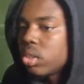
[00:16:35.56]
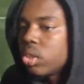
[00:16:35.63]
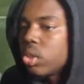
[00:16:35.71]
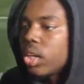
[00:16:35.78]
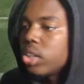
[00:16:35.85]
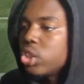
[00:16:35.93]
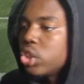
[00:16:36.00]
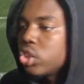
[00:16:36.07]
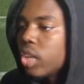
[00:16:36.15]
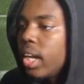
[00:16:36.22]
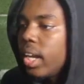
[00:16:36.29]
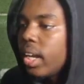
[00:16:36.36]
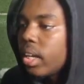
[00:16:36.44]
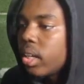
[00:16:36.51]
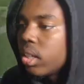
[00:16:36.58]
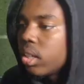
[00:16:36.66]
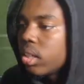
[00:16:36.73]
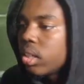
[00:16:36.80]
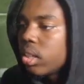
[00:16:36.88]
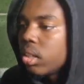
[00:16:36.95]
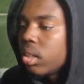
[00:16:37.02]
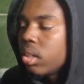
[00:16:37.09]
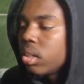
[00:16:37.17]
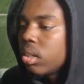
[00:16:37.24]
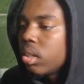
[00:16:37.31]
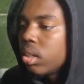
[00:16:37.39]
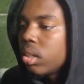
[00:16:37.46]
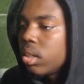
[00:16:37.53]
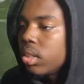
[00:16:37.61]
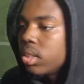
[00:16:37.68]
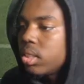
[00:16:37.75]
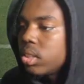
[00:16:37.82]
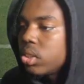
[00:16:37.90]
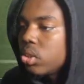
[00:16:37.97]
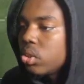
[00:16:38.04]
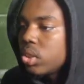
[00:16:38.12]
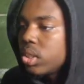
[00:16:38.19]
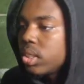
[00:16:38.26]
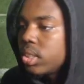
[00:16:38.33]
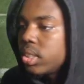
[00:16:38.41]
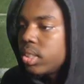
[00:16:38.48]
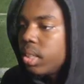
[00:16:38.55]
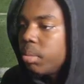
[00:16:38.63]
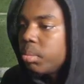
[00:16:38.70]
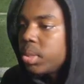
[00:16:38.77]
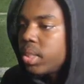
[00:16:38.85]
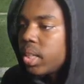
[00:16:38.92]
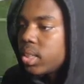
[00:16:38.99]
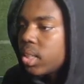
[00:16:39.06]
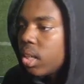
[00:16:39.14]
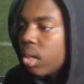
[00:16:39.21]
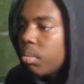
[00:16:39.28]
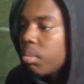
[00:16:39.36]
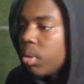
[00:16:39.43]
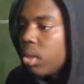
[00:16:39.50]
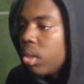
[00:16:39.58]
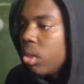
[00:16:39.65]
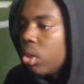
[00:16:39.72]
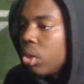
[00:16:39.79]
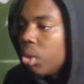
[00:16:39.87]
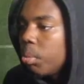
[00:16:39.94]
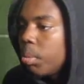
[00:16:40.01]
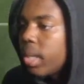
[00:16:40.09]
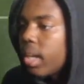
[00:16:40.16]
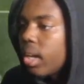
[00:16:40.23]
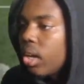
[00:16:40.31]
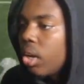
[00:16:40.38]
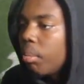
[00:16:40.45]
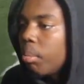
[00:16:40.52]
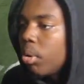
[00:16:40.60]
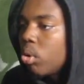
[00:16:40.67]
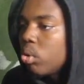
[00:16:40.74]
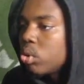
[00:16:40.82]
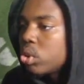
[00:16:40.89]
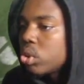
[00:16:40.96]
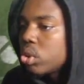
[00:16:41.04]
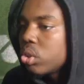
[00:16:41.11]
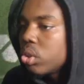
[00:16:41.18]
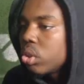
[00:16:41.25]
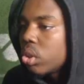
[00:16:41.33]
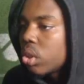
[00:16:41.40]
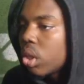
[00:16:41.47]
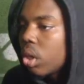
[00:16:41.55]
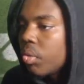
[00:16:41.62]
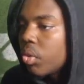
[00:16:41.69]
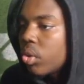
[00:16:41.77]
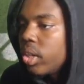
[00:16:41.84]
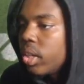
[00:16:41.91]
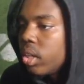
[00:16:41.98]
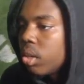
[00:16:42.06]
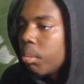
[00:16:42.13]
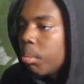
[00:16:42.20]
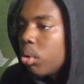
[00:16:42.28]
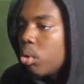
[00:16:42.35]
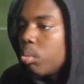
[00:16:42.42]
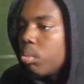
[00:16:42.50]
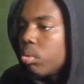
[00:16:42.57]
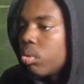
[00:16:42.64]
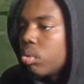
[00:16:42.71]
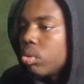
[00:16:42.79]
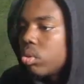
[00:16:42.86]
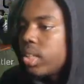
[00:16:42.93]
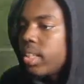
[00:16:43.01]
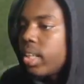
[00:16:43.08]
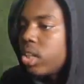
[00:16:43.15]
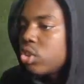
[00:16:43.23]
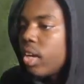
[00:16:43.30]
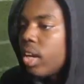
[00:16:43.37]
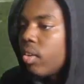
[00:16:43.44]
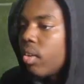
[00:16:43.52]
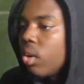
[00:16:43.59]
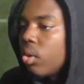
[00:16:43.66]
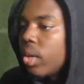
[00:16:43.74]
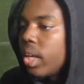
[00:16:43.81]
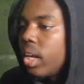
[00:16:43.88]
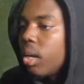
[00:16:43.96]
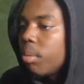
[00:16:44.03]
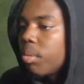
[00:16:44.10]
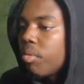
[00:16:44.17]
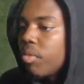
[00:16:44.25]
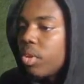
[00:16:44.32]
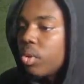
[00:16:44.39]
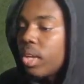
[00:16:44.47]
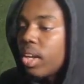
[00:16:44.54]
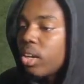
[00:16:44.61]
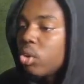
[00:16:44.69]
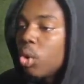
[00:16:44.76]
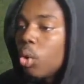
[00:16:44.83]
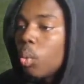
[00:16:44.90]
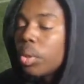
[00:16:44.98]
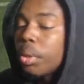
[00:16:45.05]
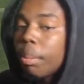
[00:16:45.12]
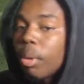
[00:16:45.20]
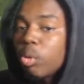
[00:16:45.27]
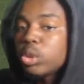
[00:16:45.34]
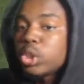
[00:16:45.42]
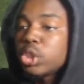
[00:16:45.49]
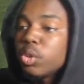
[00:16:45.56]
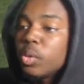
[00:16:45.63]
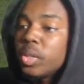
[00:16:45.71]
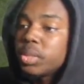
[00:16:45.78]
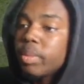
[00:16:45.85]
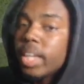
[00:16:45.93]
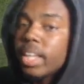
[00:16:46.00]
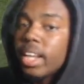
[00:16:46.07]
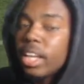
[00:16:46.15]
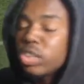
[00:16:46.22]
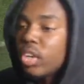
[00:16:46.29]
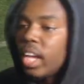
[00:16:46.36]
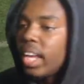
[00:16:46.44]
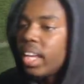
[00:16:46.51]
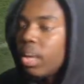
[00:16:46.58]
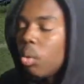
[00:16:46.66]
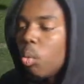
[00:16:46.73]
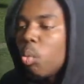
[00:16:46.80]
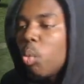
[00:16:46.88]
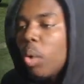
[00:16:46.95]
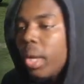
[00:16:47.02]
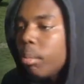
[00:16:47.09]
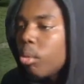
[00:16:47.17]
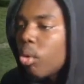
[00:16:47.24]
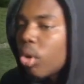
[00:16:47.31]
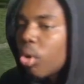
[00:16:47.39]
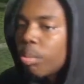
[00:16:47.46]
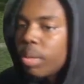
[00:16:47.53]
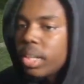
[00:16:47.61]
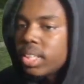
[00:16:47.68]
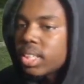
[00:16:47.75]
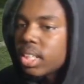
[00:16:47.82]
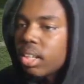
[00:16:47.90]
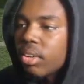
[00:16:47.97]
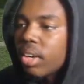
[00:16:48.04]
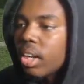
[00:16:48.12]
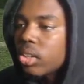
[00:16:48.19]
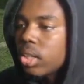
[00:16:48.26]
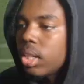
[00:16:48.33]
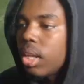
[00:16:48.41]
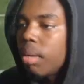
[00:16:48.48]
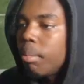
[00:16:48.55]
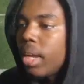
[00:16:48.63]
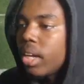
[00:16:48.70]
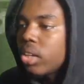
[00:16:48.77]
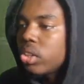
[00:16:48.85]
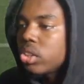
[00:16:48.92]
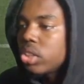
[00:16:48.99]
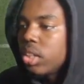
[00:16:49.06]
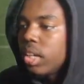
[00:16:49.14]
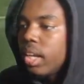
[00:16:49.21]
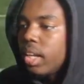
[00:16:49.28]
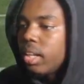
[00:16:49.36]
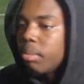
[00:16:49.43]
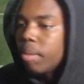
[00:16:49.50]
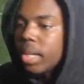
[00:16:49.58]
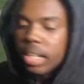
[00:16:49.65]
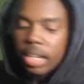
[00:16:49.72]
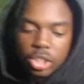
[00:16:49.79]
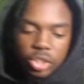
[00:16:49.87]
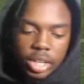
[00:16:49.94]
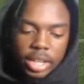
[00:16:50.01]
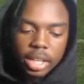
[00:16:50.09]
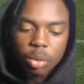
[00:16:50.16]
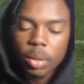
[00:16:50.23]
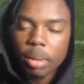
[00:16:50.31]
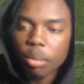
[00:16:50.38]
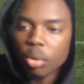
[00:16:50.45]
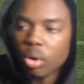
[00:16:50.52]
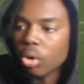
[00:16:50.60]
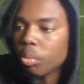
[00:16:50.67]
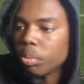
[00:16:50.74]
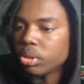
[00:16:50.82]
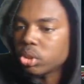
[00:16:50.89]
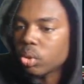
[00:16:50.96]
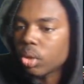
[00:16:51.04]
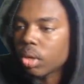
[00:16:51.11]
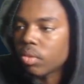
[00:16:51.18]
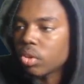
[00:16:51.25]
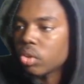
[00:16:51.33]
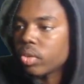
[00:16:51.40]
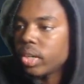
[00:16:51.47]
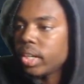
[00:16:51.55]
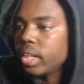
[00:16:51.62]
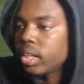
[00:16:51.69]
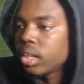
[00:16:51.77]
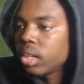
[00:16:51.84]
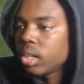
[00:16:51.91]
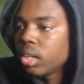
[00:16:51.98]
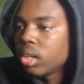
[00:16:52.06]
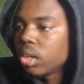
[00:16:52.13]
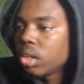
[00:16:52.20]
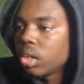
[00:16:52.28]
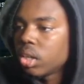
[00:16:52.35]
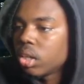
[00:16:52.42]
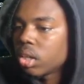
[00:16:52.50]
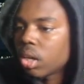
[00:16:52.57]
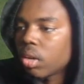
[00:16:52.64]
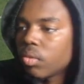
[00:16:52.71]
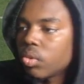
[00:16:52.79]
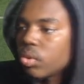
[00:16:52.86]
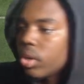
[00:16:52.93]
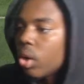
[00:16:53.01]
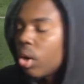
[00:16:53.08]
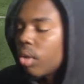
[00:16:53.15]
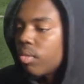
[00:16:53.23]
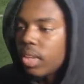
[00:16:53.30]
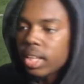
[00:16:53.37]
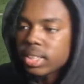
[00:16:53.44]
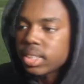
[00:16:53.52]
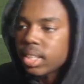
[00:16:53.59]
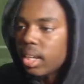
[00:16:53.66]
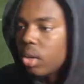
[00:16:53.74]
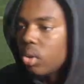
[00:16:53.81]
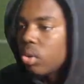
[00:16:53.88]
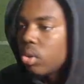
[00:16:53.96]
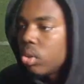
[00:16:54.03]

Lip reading: you got your drag. This is still the same stick setup. You put that guy in a post, cover 3, boom. Take that drag route, get it up the field. Now, what the post is doing is making that drag get way more open. It's clearing out the linebackers and making that drag get way more open. So cover 3 hard flats now.